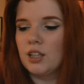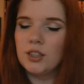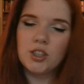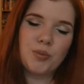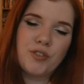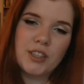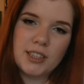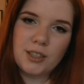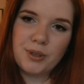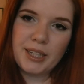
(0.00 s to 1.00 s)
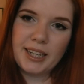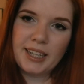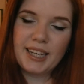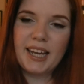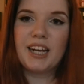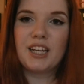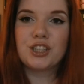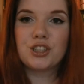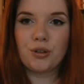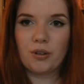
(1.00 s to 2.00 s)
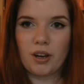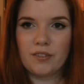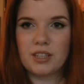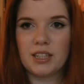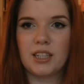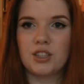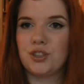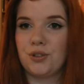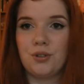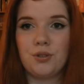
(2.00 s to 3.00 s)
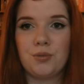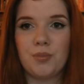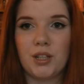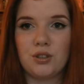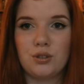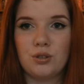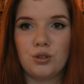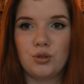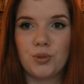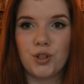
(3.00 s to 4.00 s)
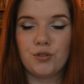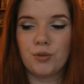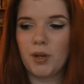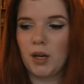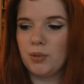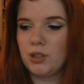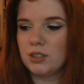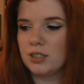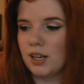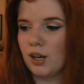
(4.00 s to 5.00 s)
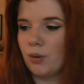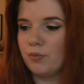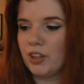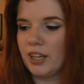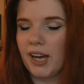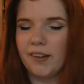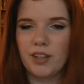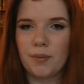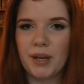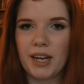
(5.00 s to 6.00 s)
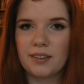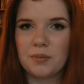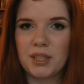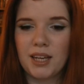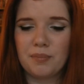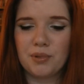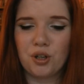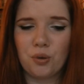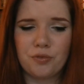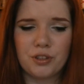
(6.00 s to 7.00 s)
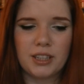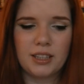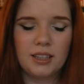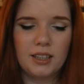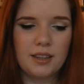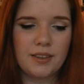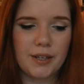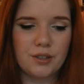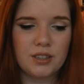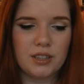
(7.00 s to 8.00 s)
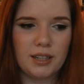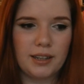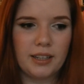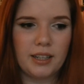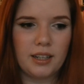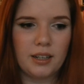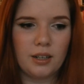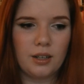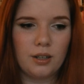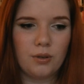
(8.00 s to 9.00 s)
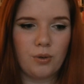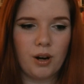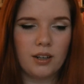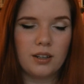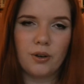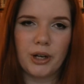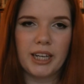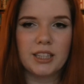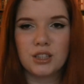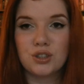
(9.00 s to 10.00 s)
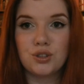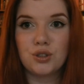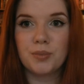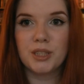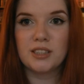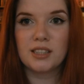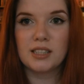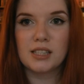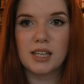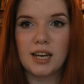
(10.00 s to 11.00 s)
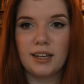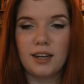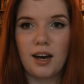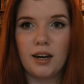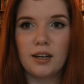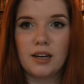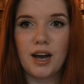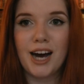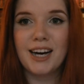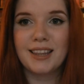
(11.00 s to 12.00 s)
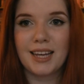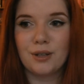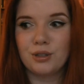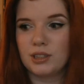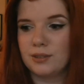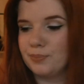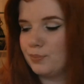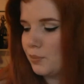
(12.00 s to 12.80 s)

super fun decorating it and I'll show you everything and I'll show you new, my new beautiful baubles that hopefully I haven't unpacked them yet but hopefully they're still in one or I guess two pieces and not a thousand.